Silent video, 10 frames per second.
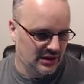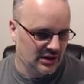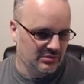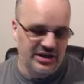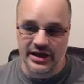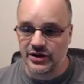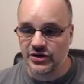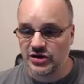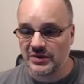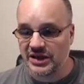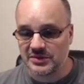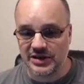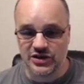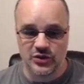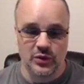But yeah, you can just make as many
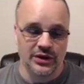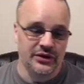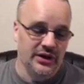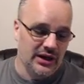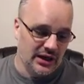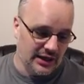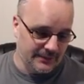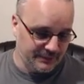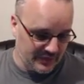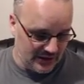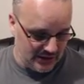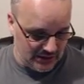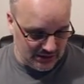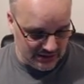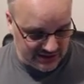as you want. Um,
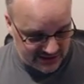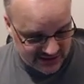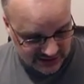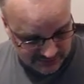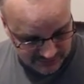this is the other